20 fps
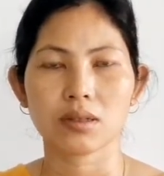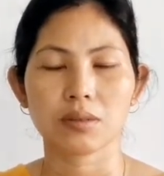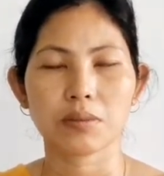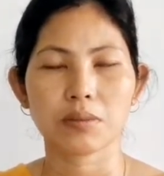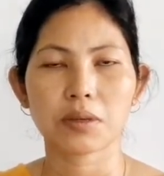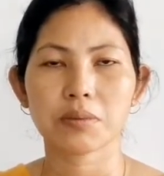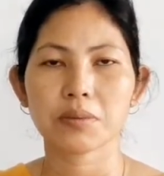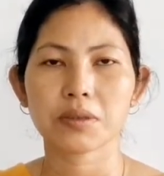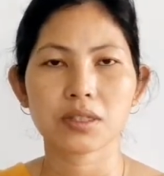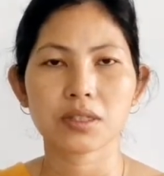
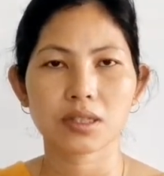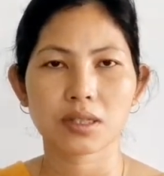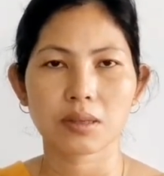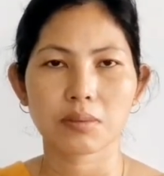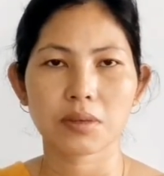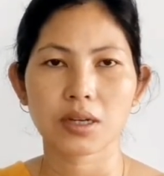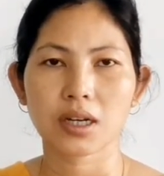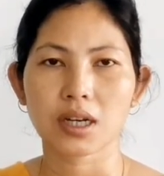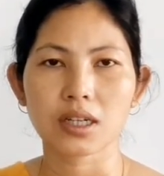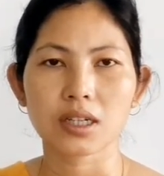maybe
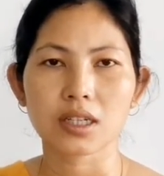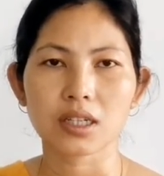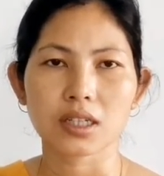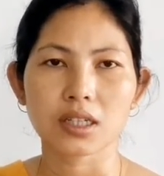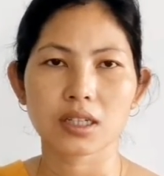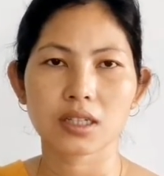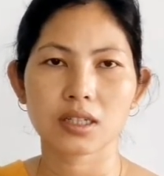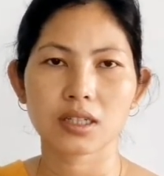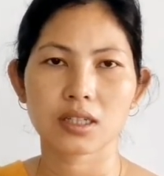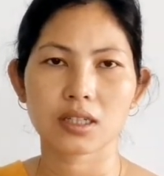some
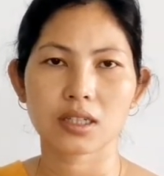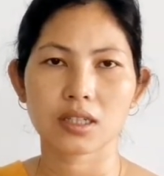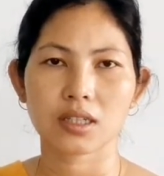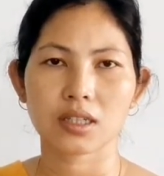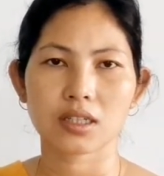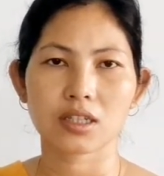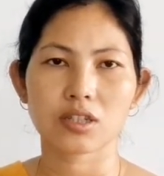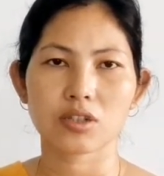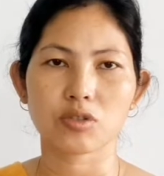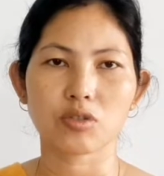curry,
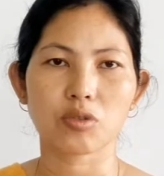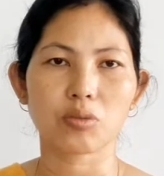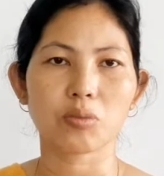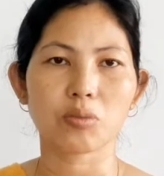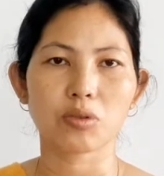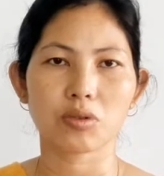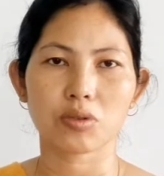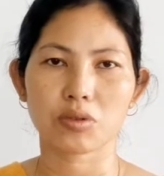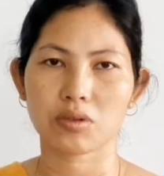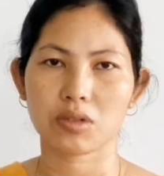it's no
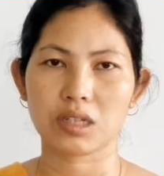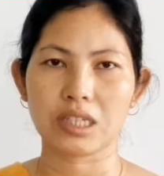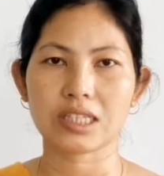more